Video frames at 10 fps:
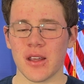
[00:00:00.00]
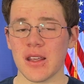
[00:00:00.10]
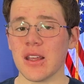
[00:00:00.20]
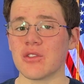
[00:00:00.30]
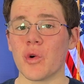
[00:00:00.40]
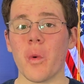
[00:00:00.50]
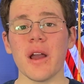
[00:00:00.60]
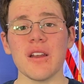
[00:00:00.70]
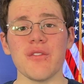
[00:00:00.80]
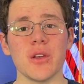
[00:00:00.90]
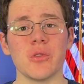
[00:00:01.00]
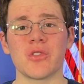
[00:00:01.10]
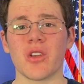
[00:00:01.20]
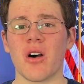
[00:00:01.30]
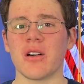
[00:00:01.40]
He has quite a few
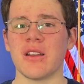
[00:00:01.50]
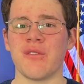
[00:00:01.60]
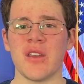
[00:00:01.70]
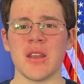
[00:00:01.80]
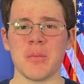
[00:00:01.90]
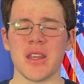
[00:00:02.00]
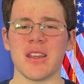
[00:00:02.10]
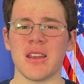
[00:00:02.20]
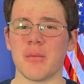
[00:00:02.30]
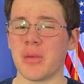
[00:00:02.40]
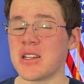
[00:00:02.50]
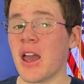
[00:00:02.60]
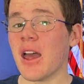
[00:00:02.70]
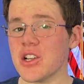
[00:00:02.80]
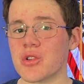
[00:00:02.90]
solid VP
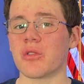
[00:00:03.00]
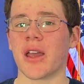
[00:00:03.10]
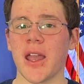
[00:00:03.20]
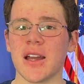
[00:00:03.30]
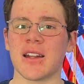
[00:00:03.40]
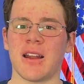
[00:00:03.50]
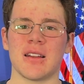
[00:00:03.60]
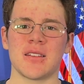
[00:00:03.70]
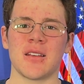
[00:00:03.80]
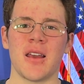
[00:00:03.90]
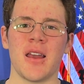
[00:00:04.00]
potential candidates,